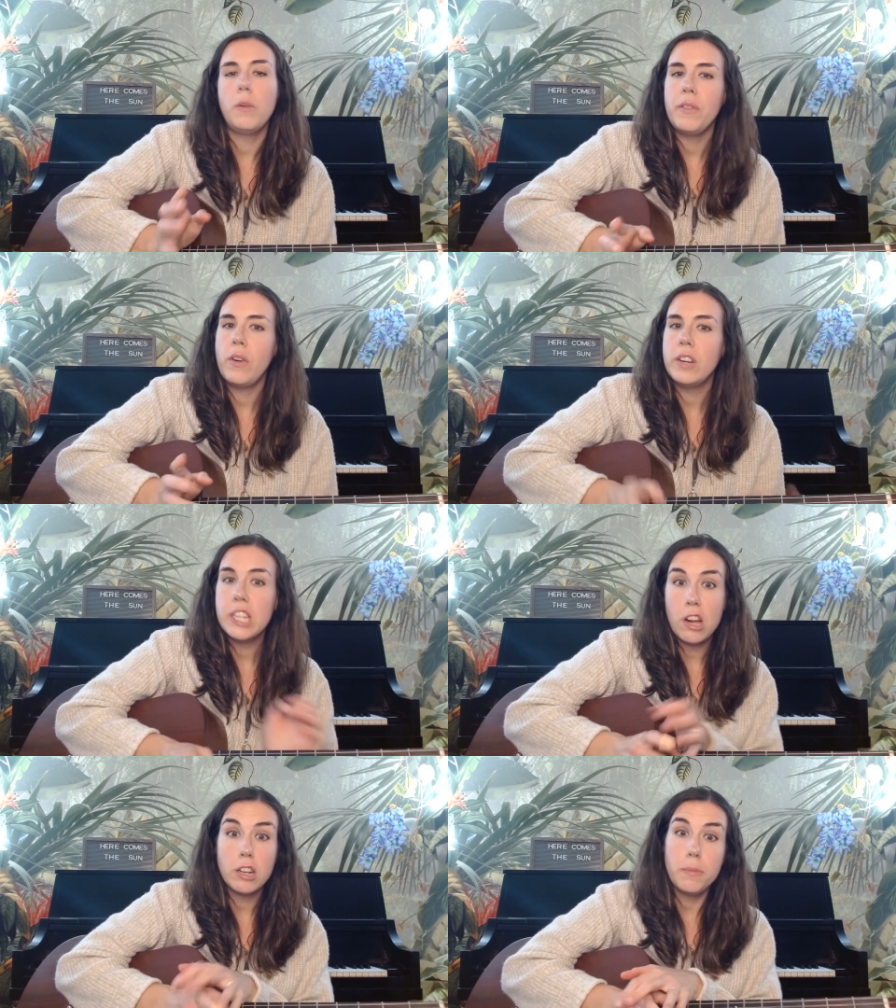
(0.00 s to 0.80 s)
We've already
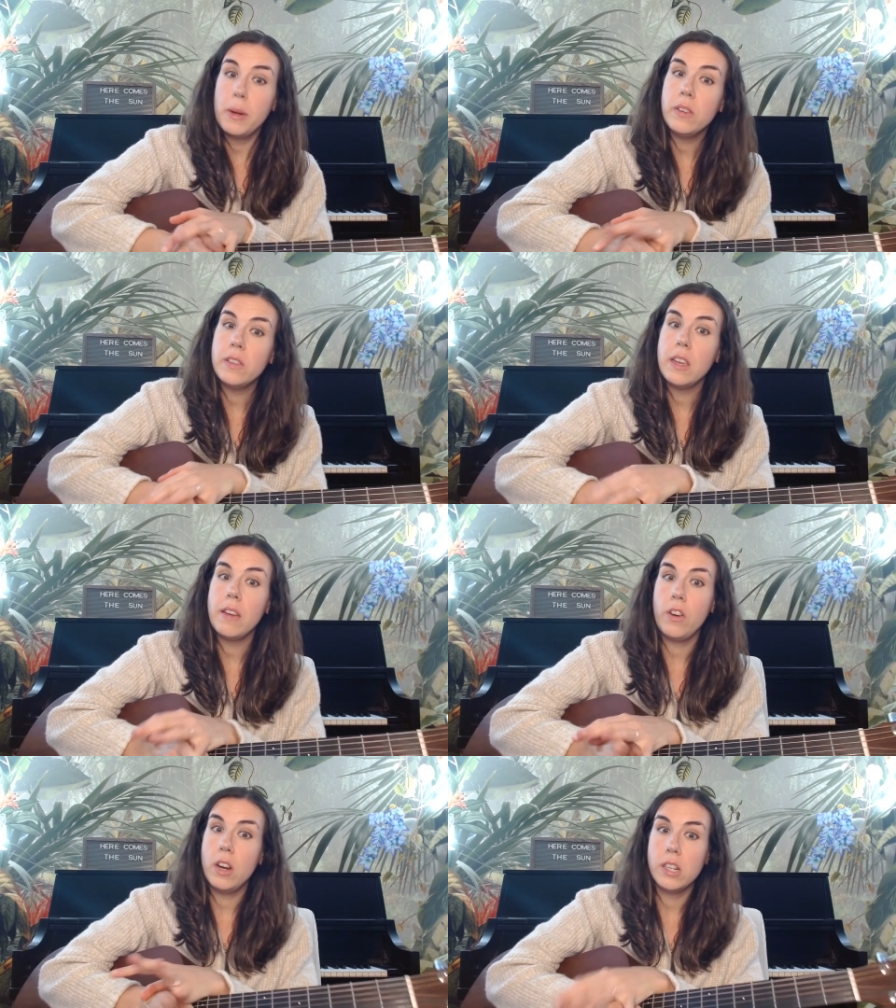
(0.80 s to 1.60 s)
talked about using it
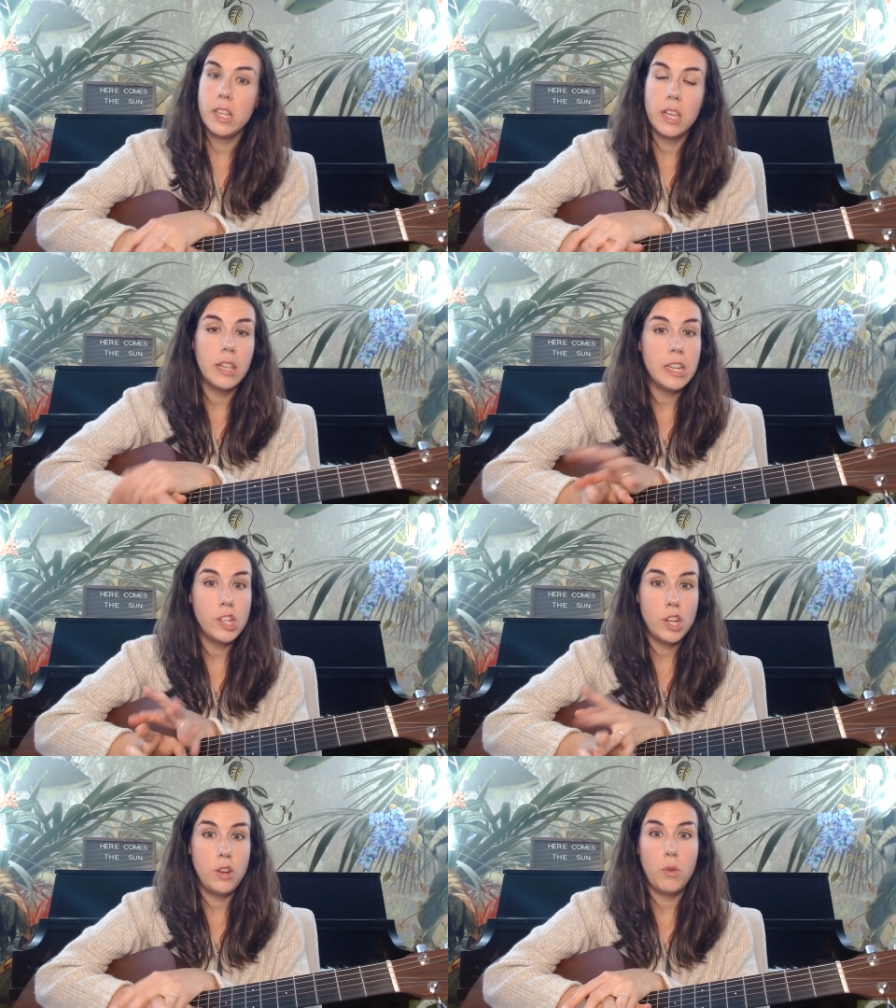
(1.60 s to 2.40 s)
for
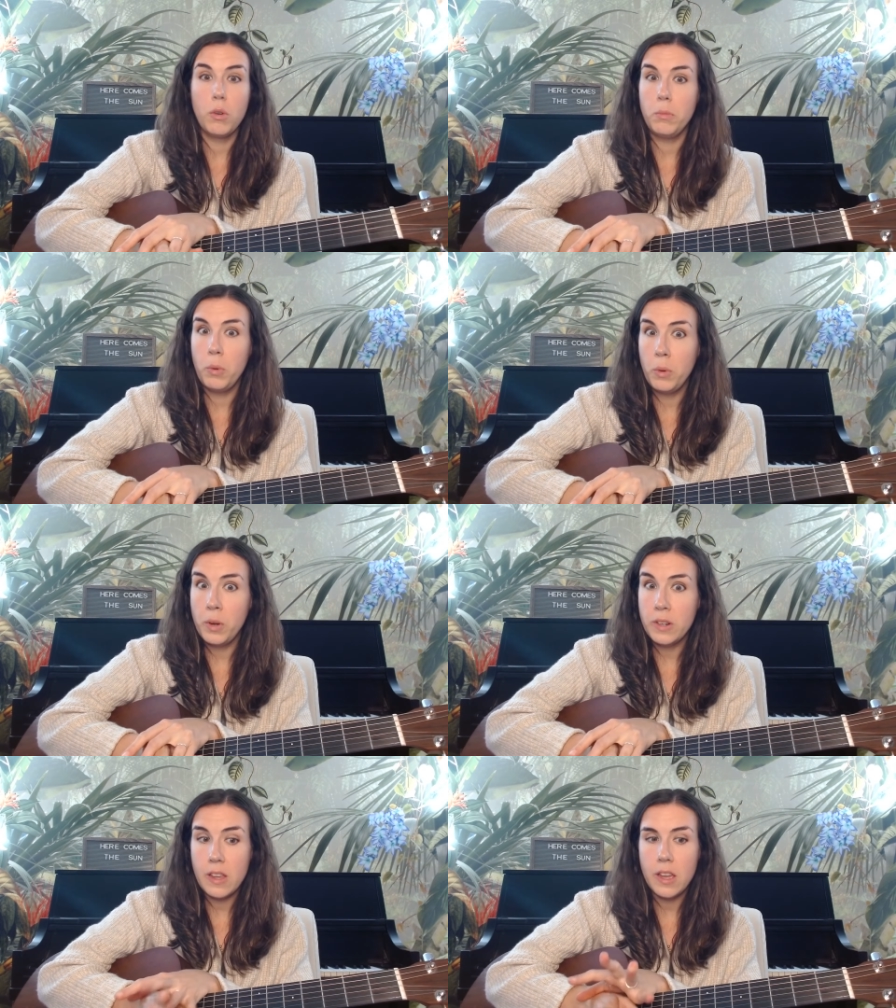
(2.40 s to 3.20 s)
articulation, oral motor
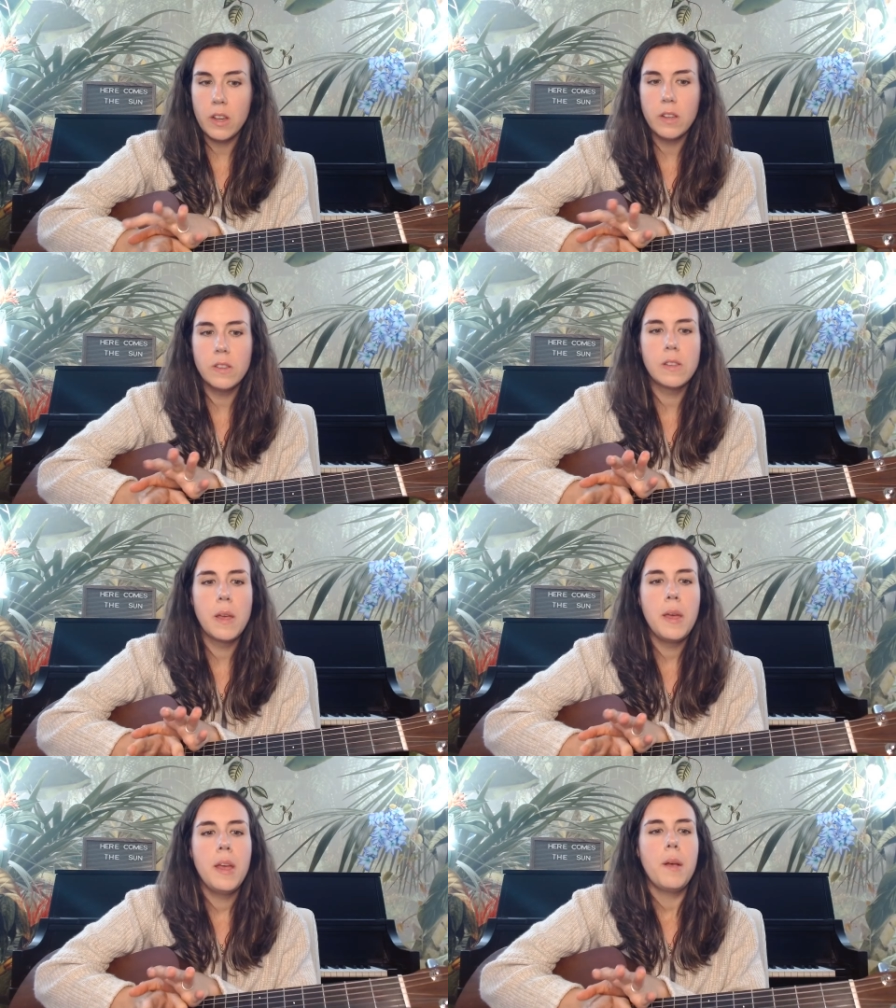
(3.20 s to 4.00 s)
skills,
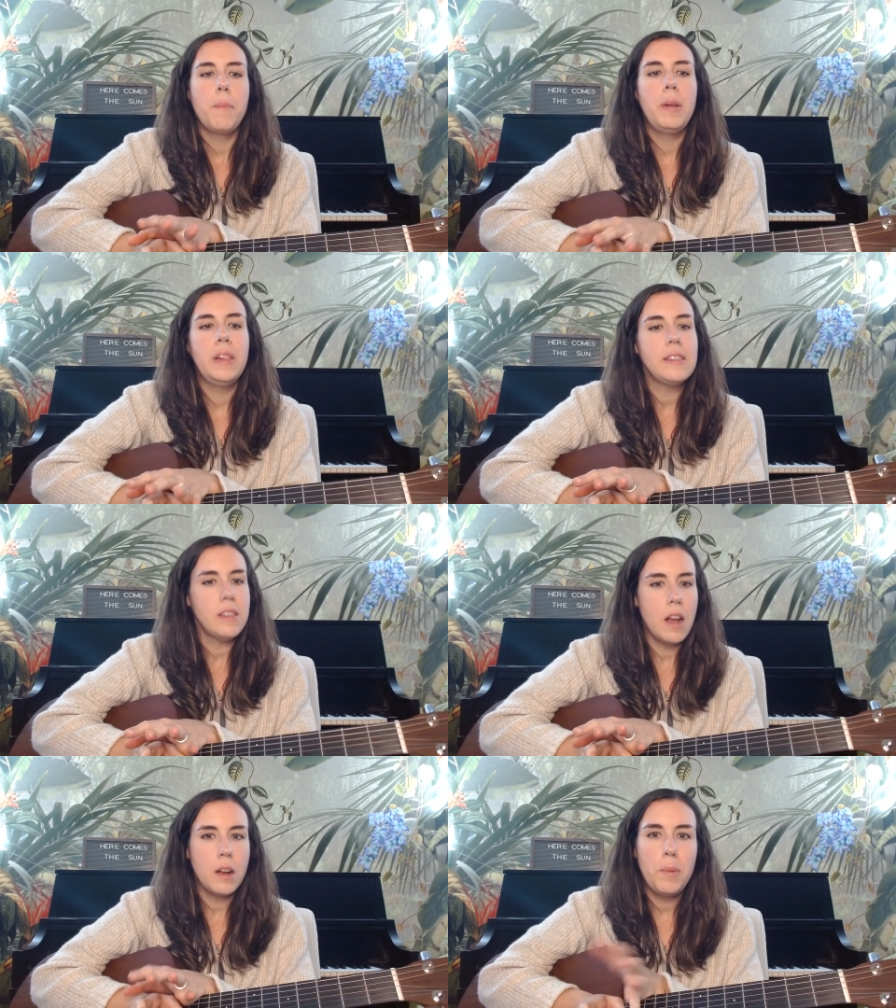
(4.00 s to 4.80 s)
but let's
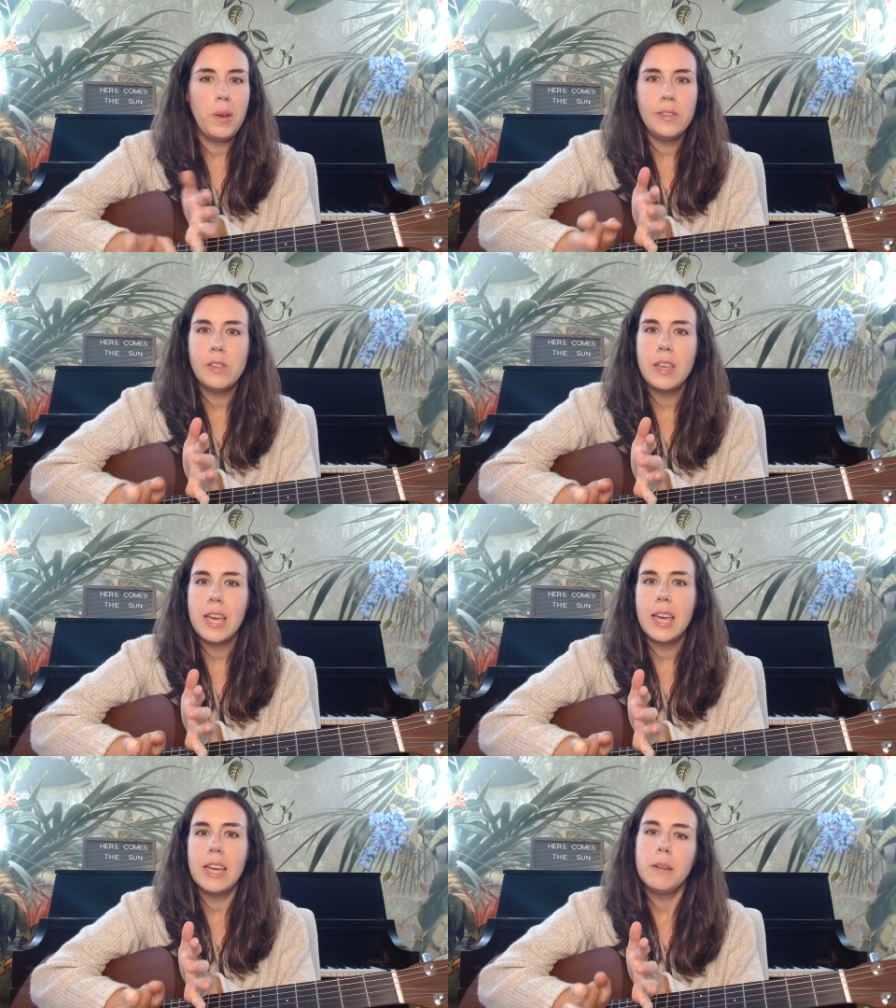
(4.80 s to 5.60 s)
talk about using
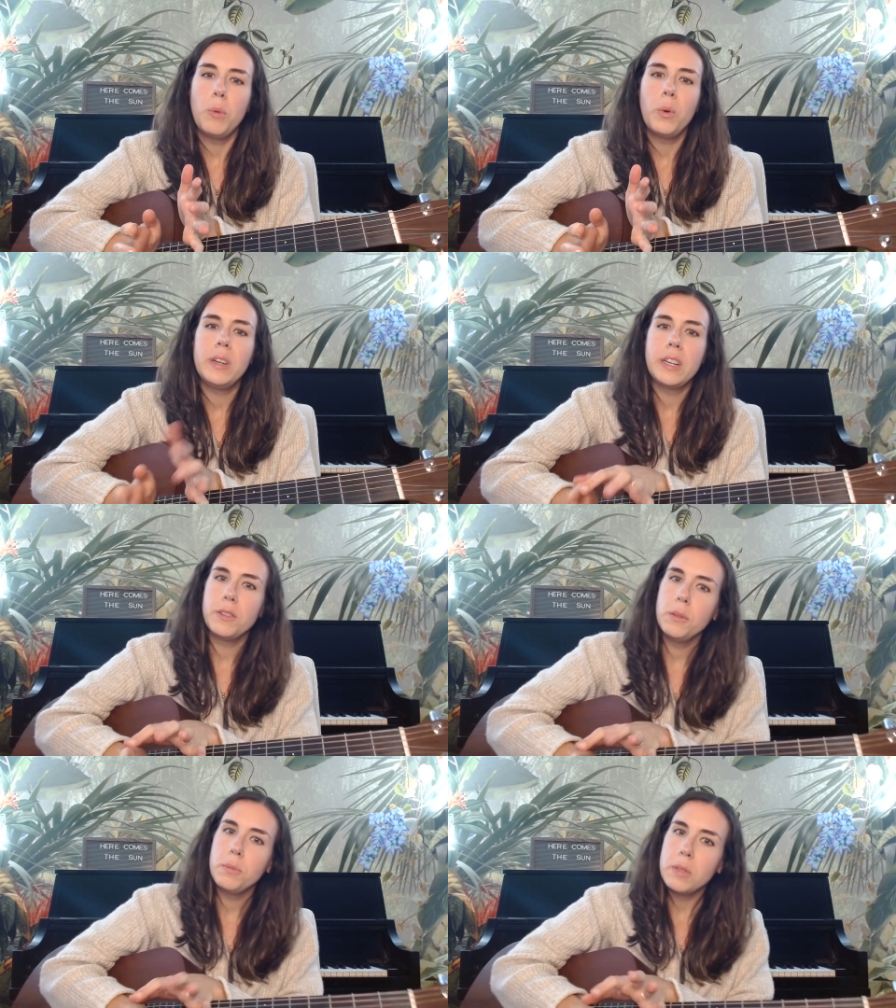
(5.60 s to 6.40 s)
it more in a
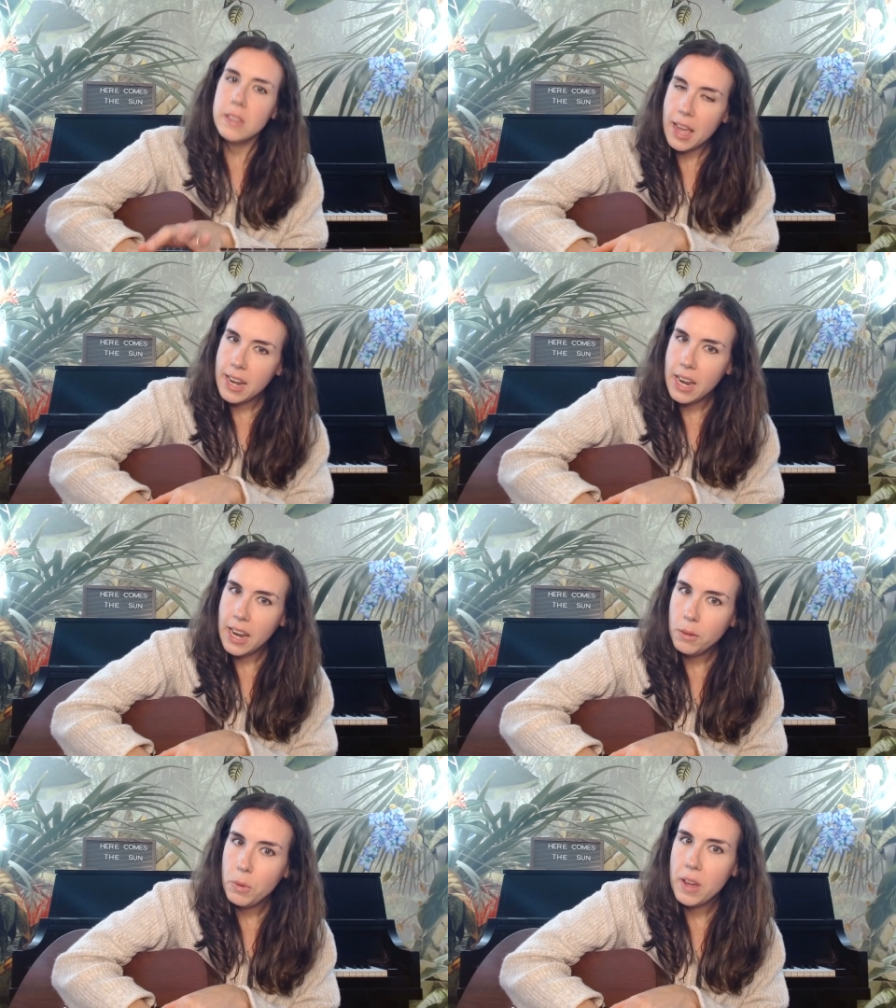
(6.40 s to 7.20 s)
group
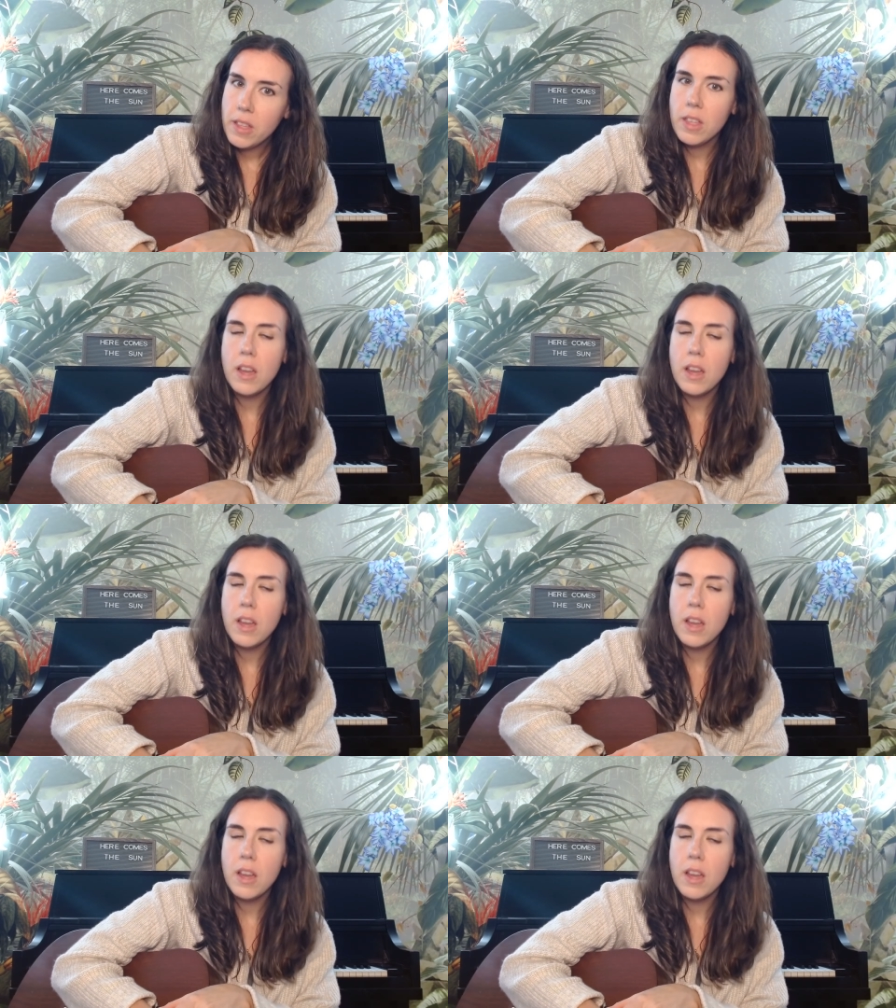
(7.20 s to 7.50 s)
setting with